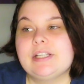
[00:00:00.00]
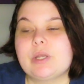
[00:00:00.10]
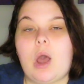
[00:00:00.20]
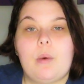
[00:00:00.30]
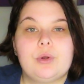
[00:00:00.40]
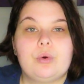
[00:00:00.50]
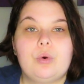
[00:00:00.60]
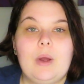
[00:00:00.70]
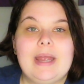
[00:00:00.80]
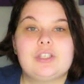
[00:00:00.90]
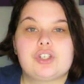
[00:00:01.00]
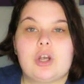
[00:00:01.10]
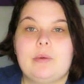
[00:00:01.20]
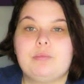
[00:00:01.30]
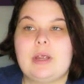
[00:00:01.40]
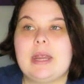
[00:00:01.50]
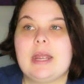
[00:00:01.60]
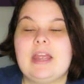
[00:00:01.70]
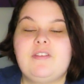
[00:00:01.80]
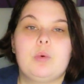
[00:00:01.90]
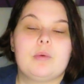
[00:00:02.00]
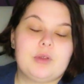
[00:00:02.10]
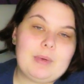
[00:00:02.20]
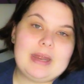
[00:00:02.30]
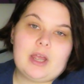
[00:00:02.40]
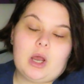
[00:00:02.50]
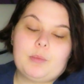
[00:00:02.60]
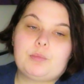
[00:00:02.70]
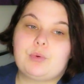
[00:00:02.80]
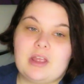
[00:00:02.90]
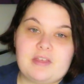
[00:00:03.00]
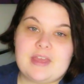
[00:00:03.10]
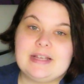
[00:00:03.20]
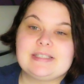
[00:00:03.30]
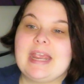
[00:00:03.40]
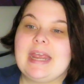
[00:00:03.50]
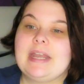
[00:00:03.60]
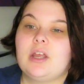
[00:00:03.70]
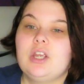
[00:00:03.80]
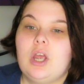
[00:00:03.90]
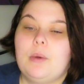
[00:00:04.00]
So I would always try and bring, if you want your makeup, bring things in